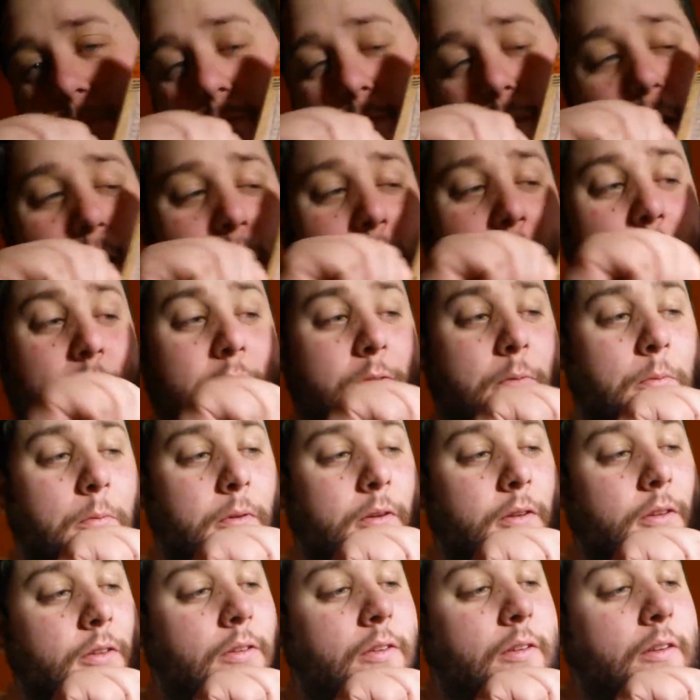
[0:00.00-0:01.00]

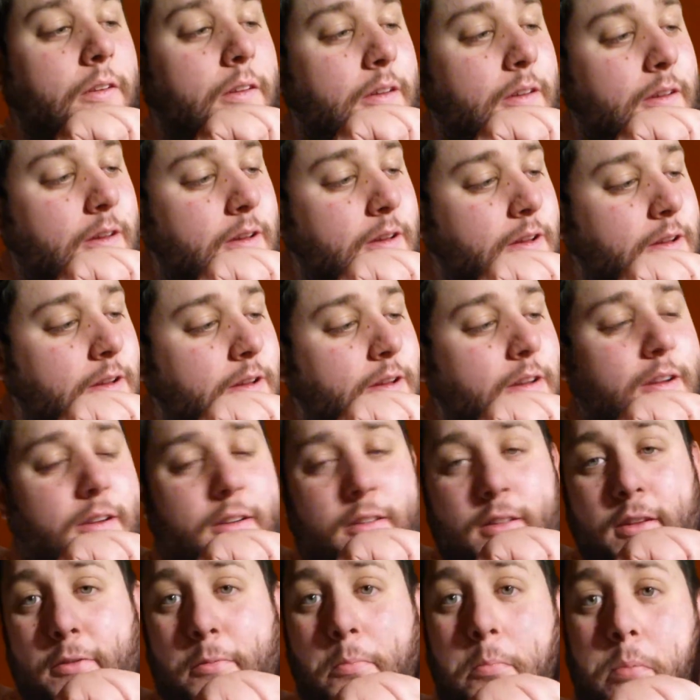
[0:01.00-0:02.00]

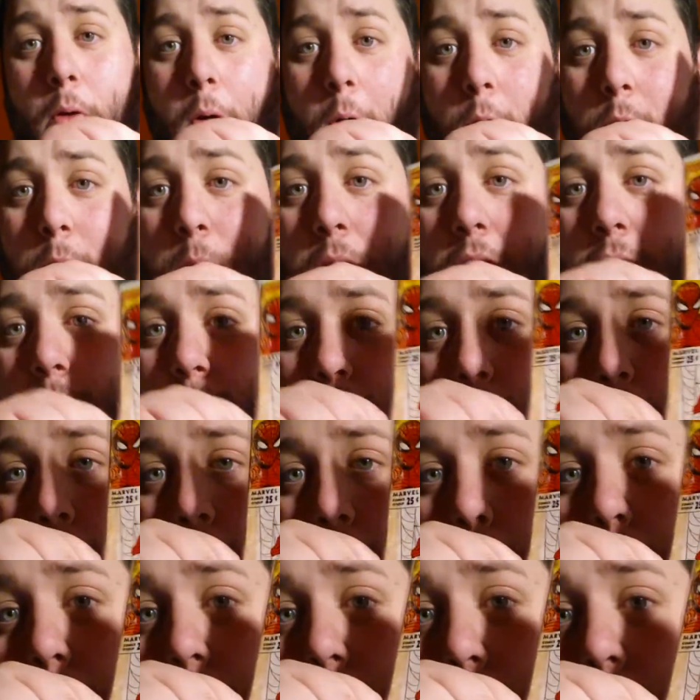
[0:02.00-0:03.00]
This broke me for
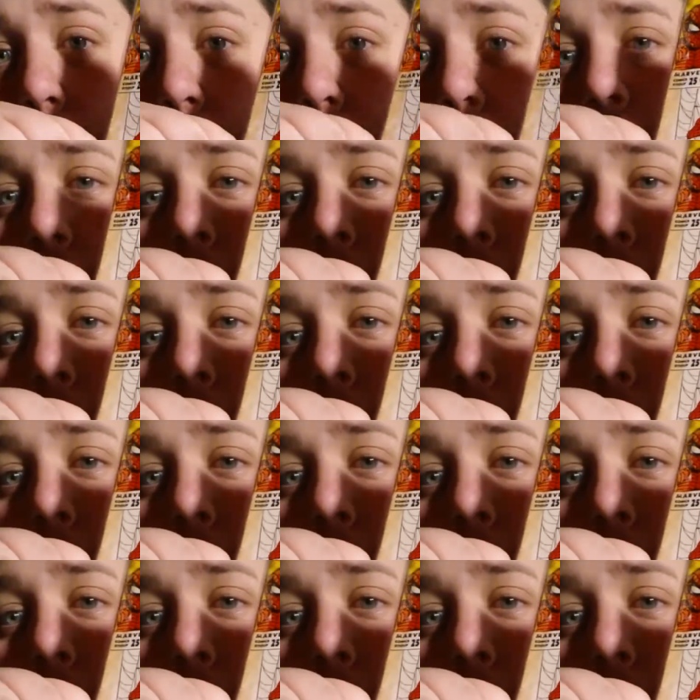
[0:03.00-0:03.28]
about a month.